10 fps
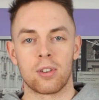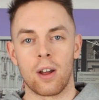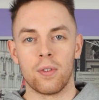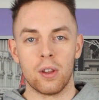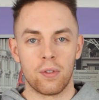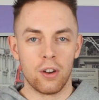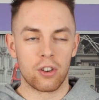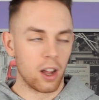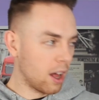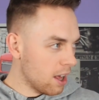stuff in the
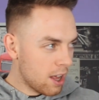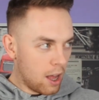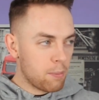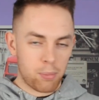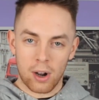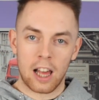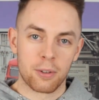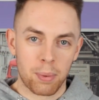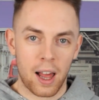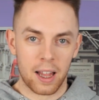future.
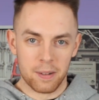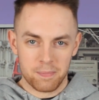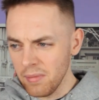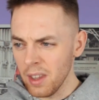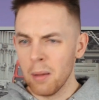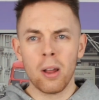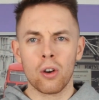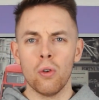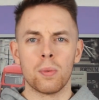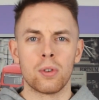Blessed plan. I'm like,
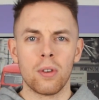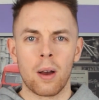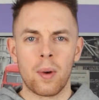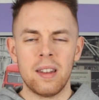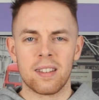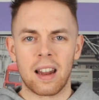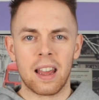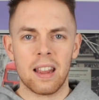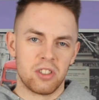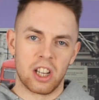cool, we'll do that
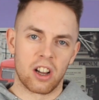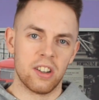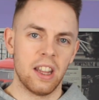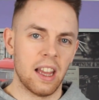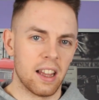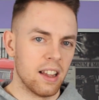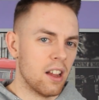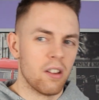Wednesday. Sick idea.